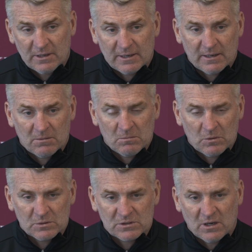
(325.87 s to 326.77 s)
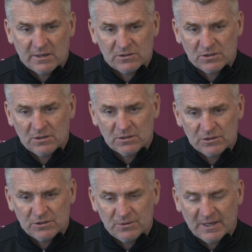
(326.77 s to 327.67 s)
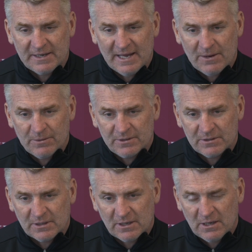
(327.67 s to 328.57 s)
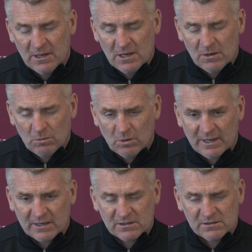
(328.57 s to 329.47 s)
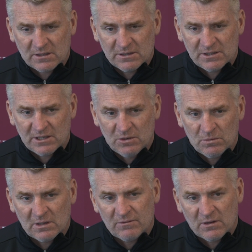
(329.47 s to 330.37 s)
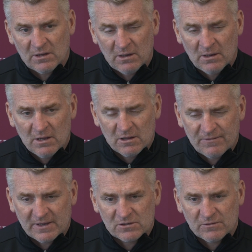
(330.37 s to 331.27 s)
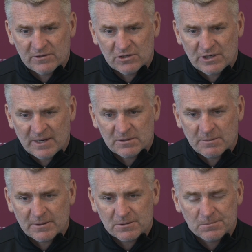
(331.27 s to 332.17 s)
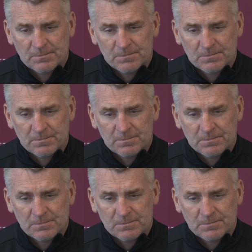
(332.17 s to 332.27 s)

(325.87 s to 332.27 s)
But we're starting to do that now, and we want that to continue and give the fans something to shout about.